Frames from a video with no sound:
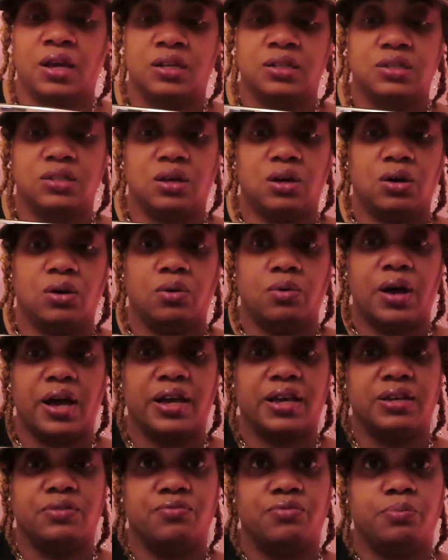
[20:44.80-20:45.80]
So I
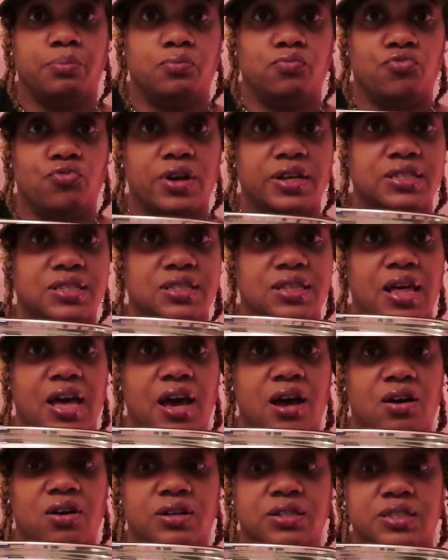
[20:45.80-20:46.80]
can rest
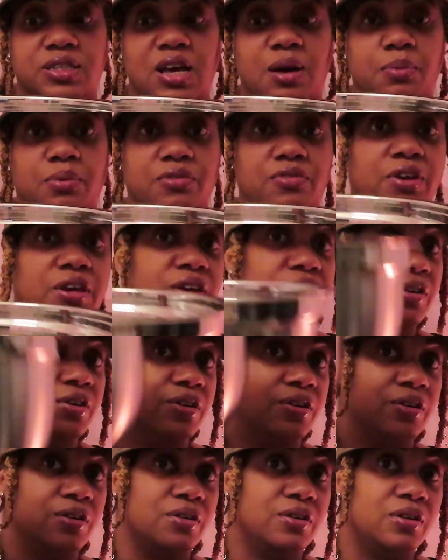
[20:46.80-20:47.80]
that on top of
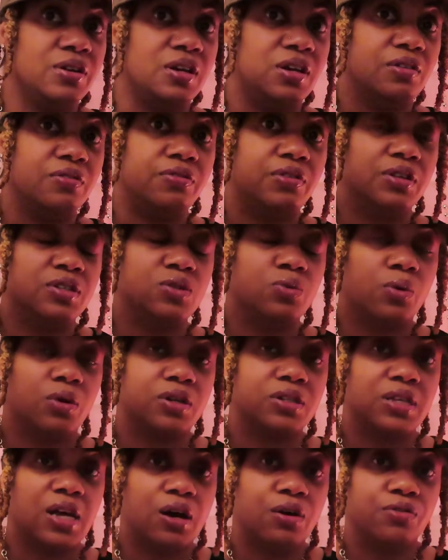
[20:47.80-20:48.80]
here if this
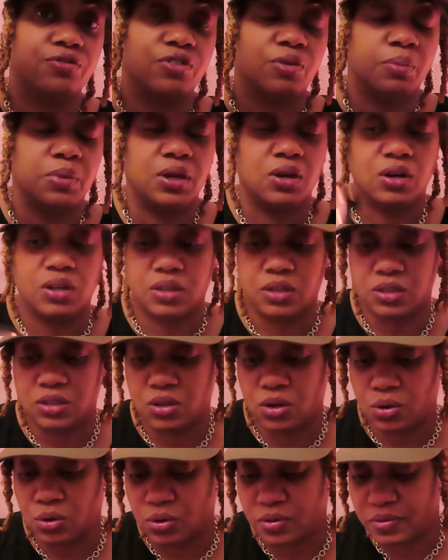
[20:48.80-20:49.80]
works out for me on the
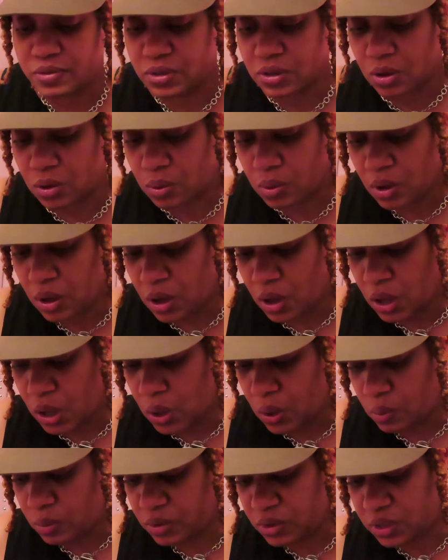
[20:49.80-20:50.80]
stove. So
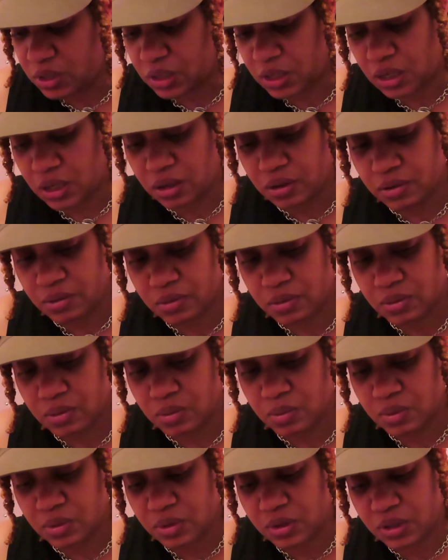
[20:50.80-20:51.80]
we'll see.
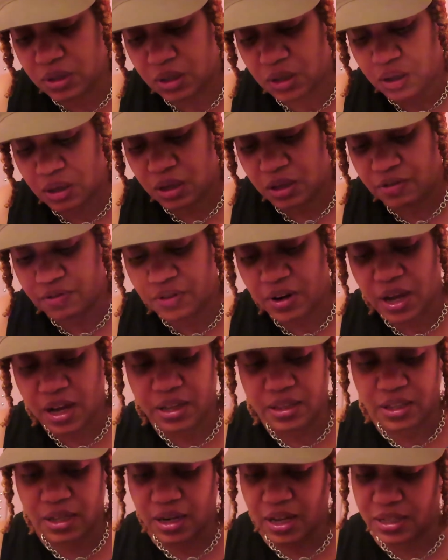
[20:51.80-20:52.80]
We'll see. If
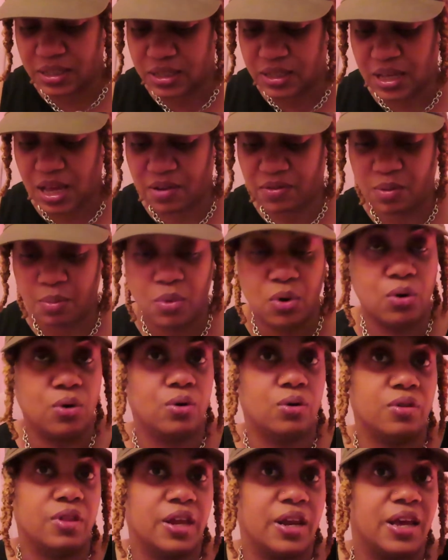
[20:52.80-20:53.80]
not, then I just have a
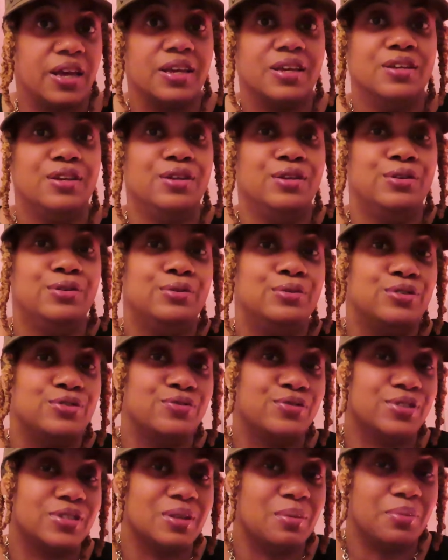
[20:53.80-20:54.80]
bowl that I can use
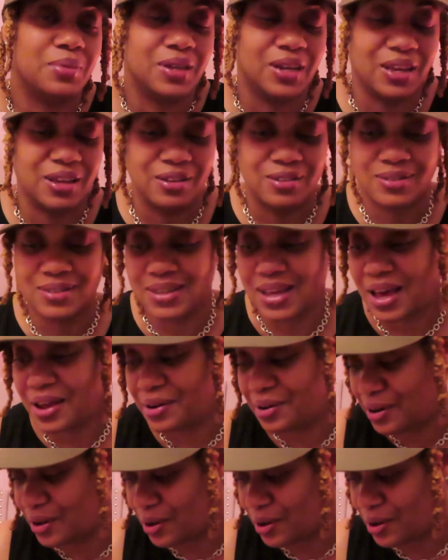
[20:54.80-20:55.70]
for something else. I don't